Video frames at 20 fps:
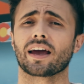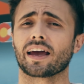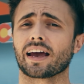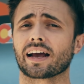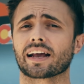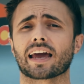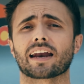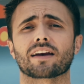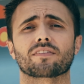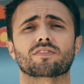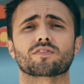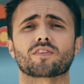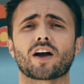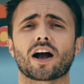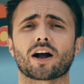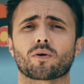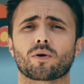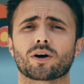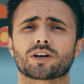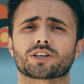again, if you've
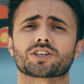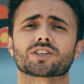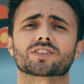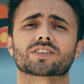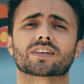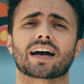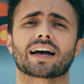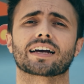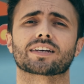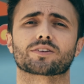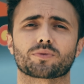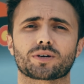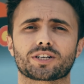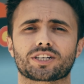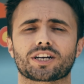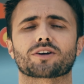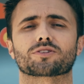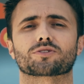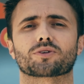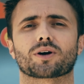got questions, guys,
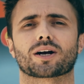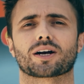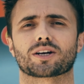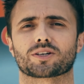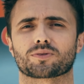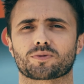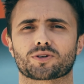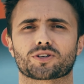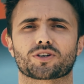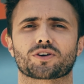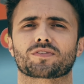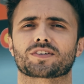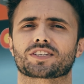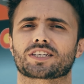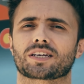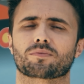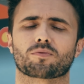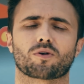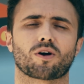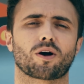reach out to our customer service
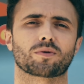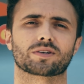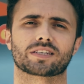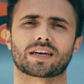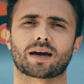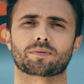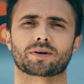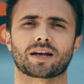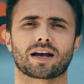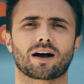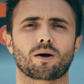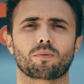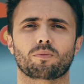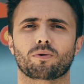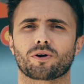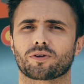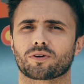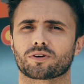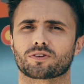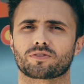team. We're always happy to help,
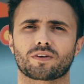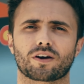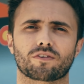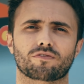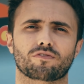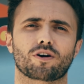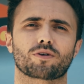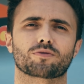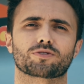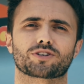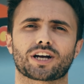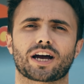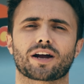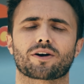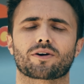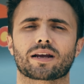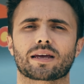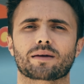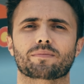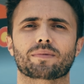whether it's via phone, chat,
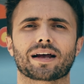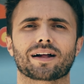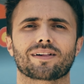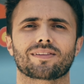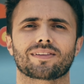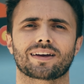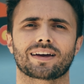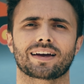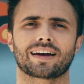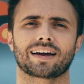or email.